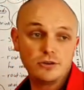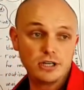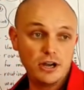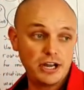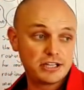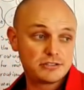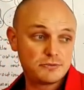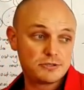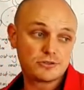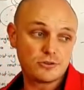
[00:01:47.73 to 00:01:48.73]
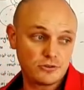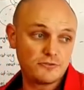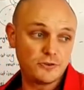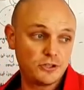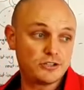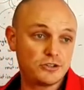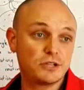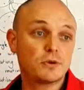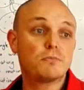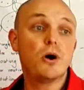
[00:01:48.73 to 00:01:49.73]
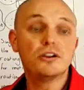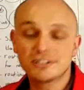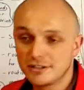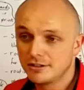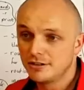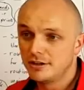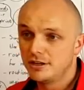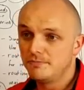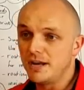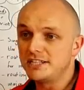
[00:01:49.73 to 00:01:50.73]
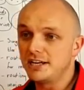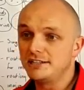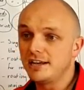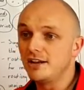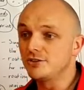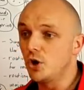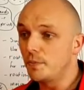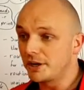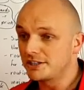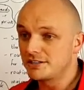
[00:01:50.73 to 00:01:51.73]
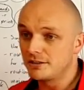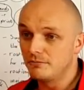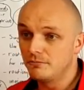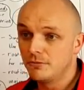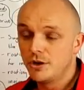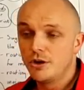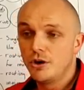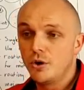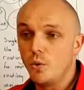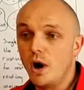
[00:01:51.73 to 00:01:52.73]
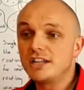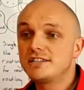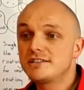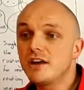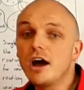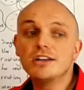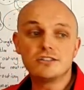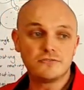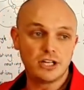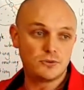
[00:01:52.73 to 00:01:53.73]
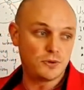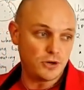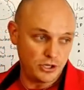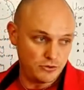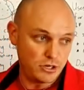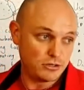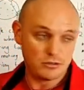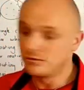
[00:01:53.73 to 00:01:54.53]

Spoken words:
or in Linux, which we refer to as your network mask. Basically tells your operating system what size of network are you on.